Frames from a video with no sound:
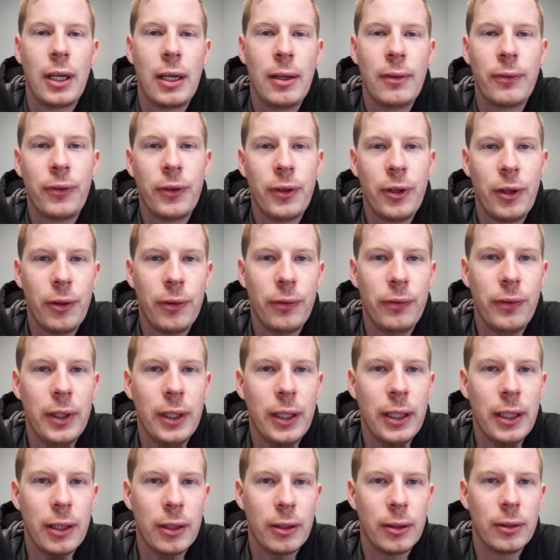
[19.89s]
for another
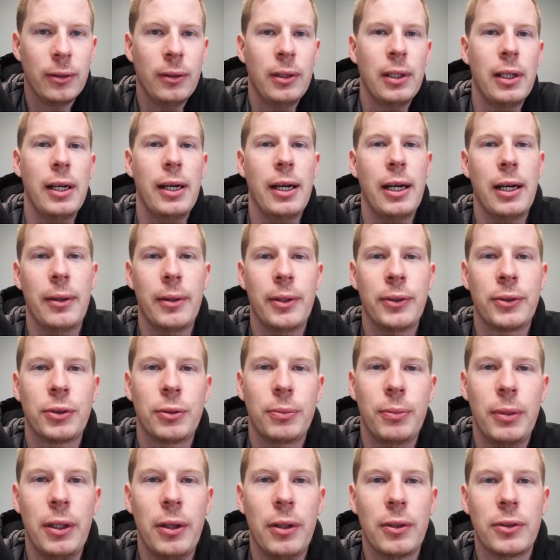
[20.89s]
video. This will
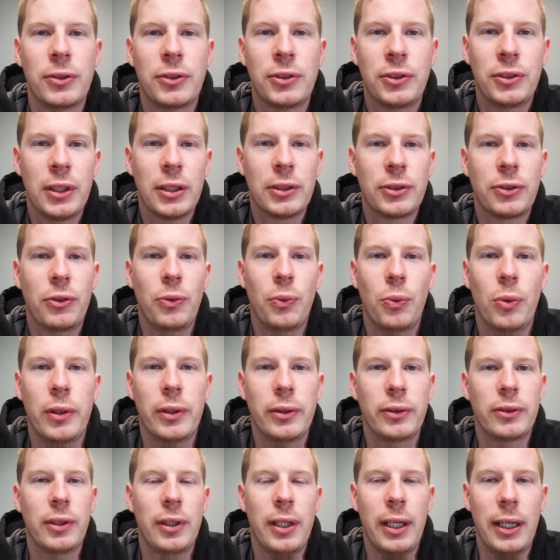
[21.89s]
be the 6th
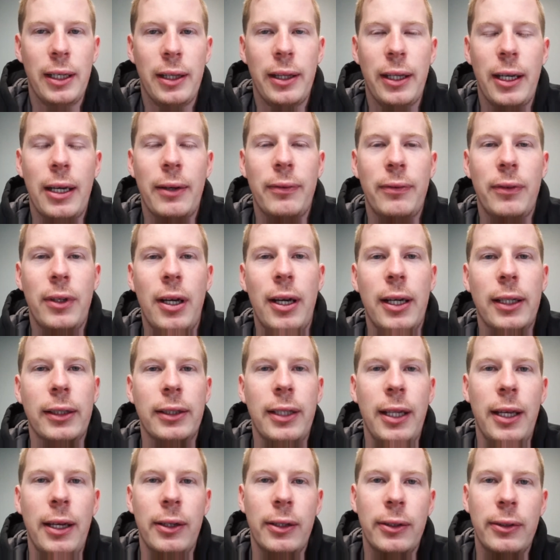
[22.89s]
one today that I've
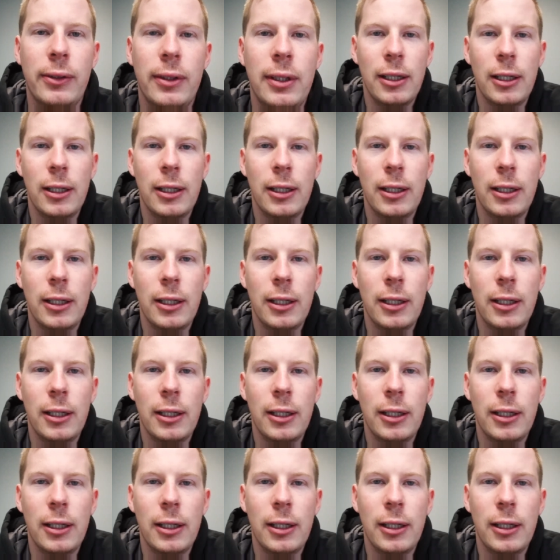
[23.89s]
knocked out.